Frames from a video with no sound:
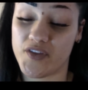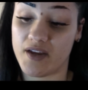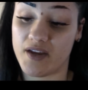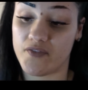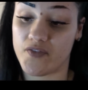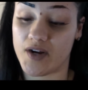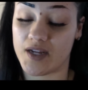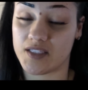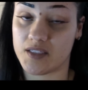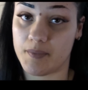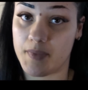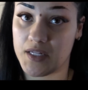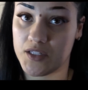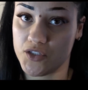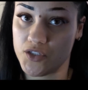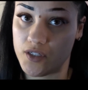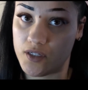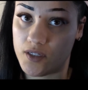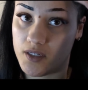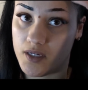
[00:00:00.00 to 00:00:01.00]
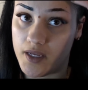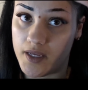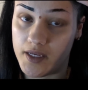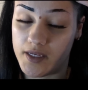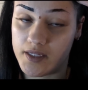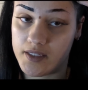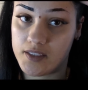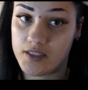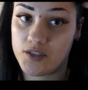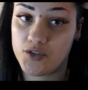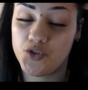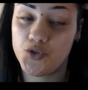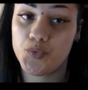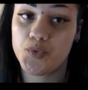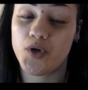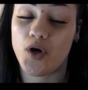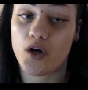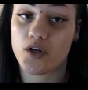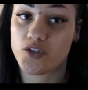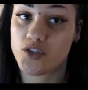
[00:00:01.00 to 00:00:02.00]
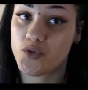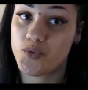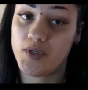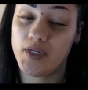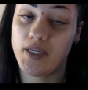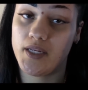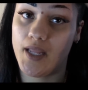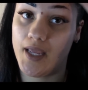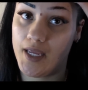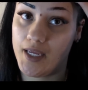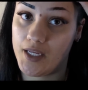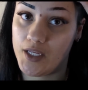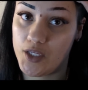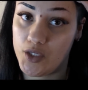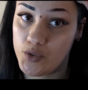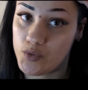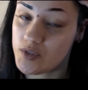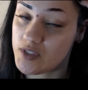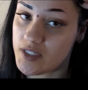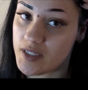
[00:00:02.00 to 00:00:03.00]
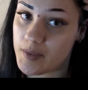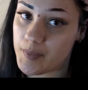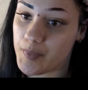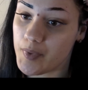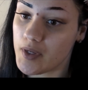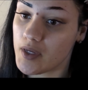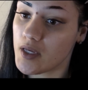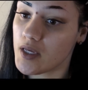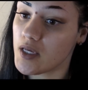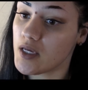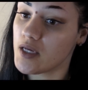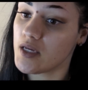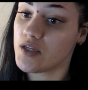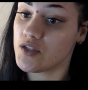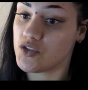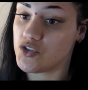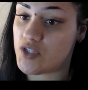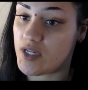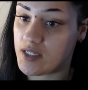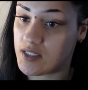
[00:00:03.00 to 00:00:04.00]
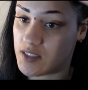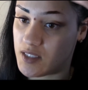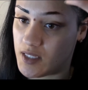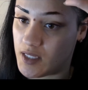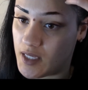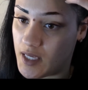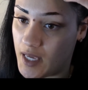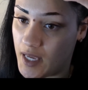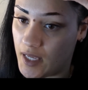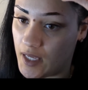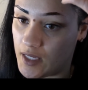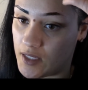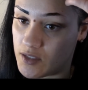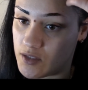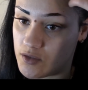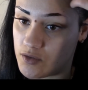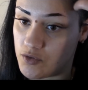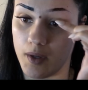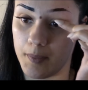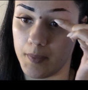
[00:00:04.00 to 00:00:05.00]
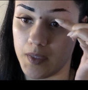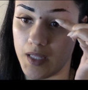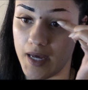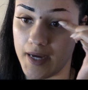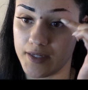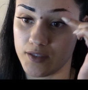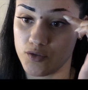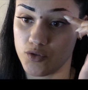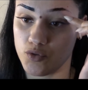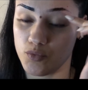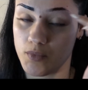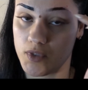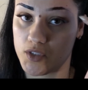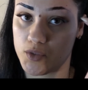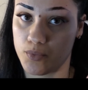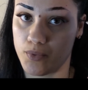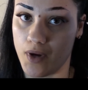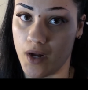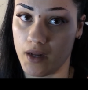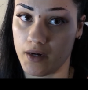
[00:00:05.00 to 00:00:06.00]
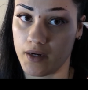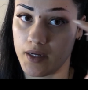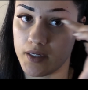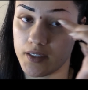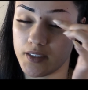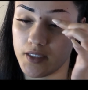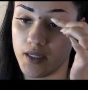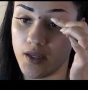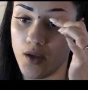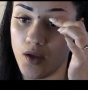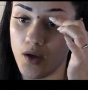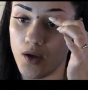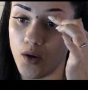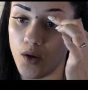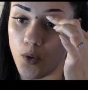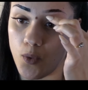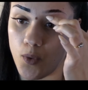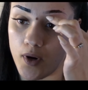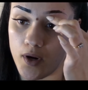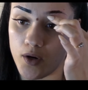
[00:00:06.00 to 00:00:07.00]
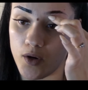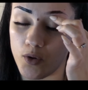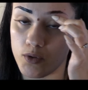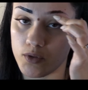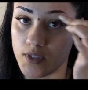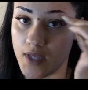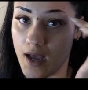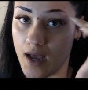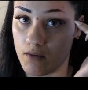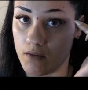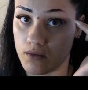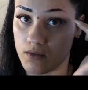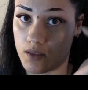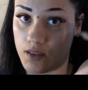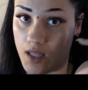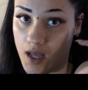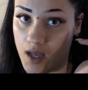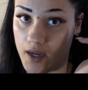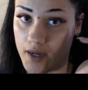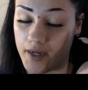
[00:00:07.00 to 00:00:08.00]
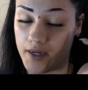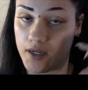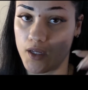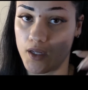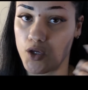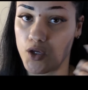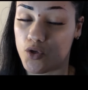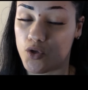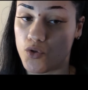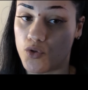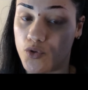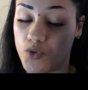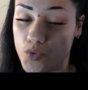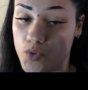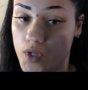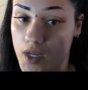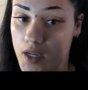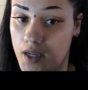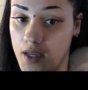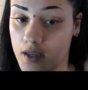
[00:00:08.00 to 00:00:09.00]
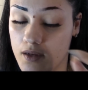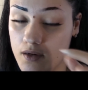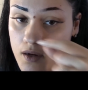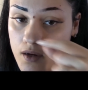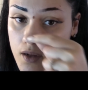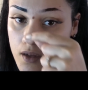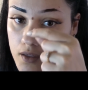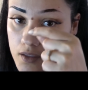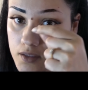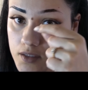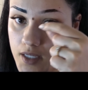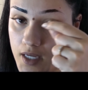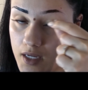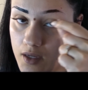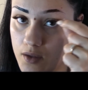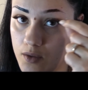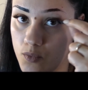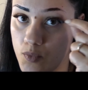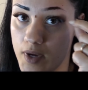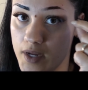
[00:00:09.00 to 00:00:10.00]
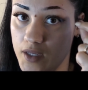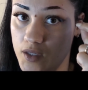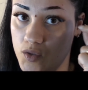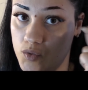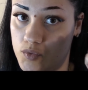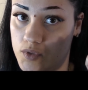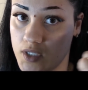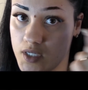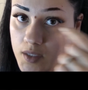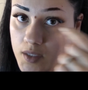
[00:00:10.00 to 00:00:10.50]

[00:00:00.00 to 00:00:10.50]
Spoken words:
you will also need a Q-tip, just in case apply too much product or it goes out the line. You can take a wet Q-tip and just wipe it off.